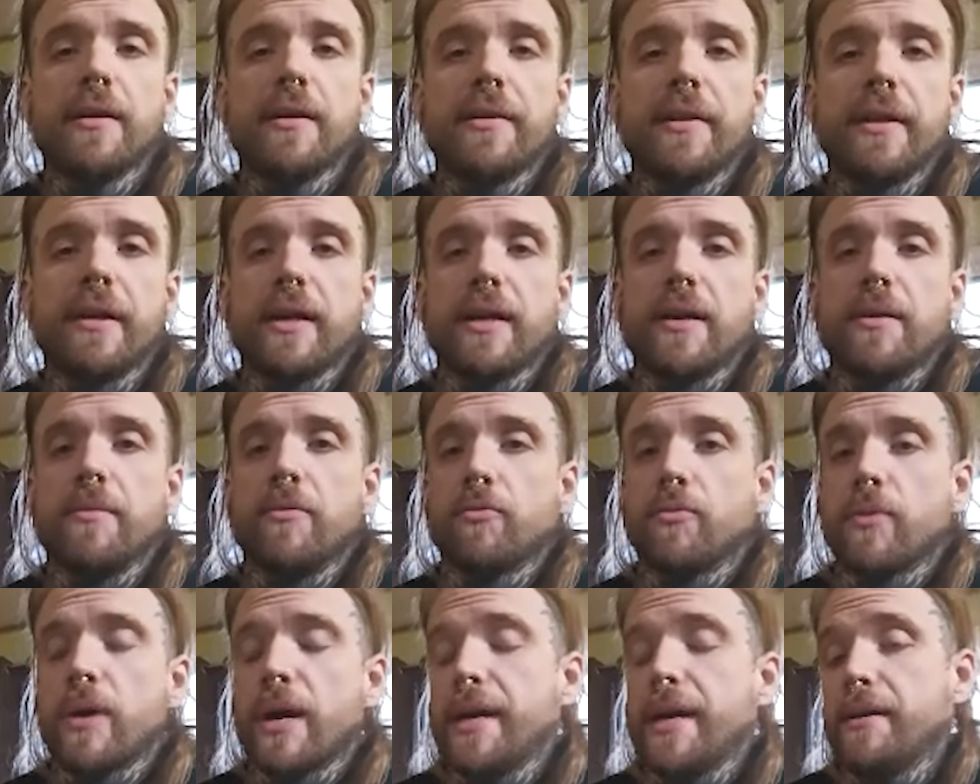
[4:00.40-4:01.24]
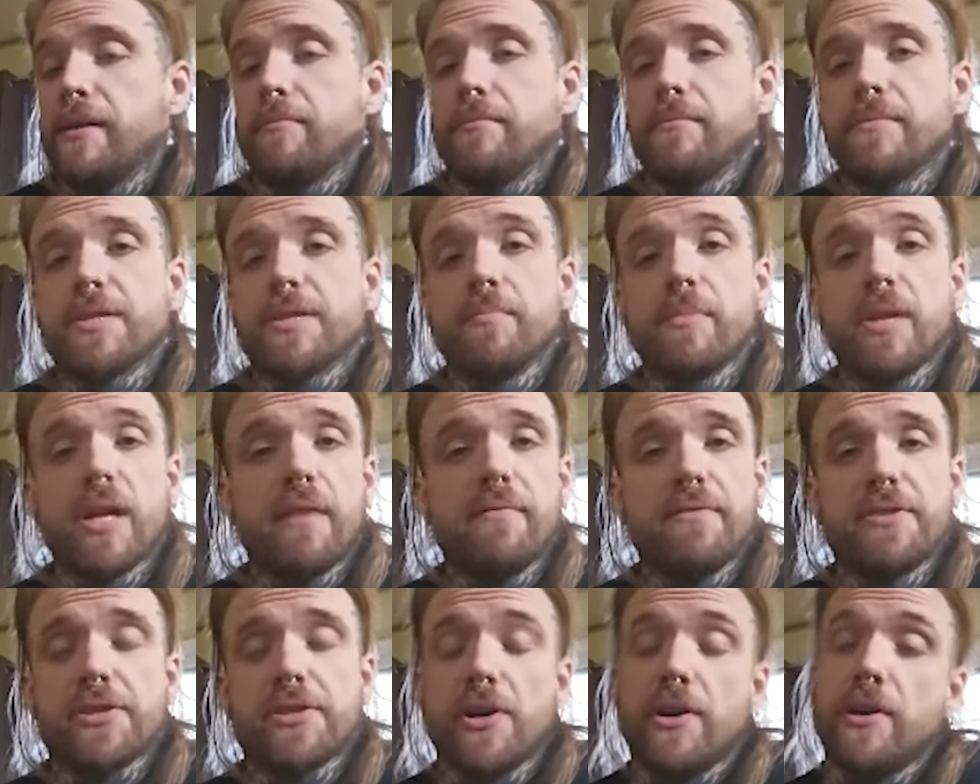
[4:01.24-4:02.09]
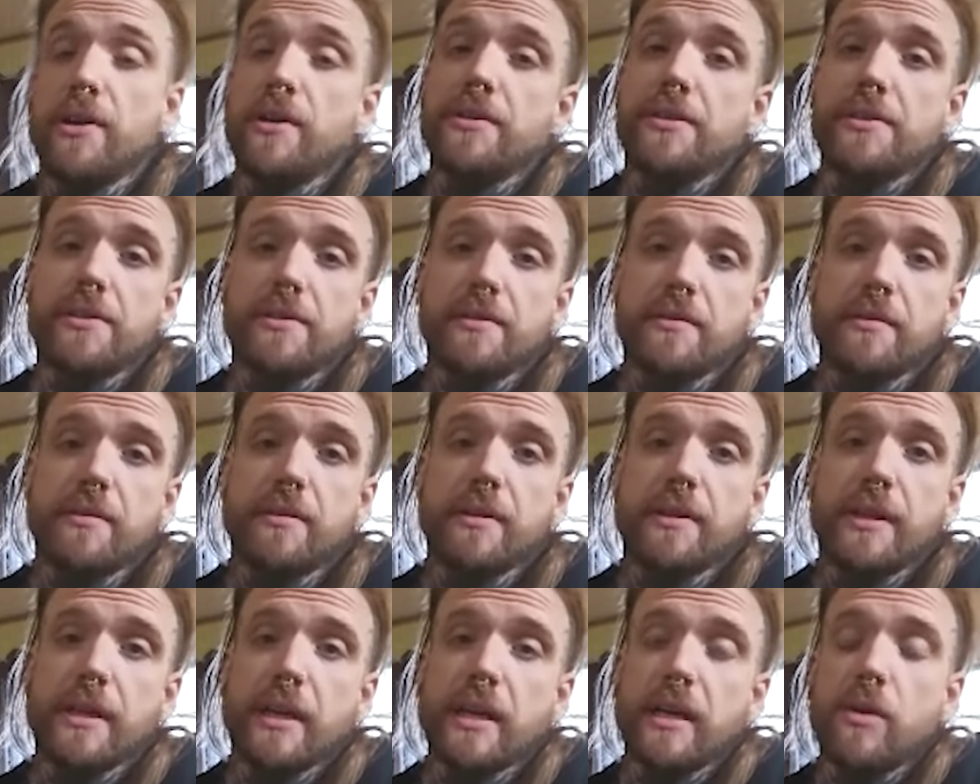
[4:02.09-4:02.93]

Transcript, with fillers: they're going to write some love songs, and they're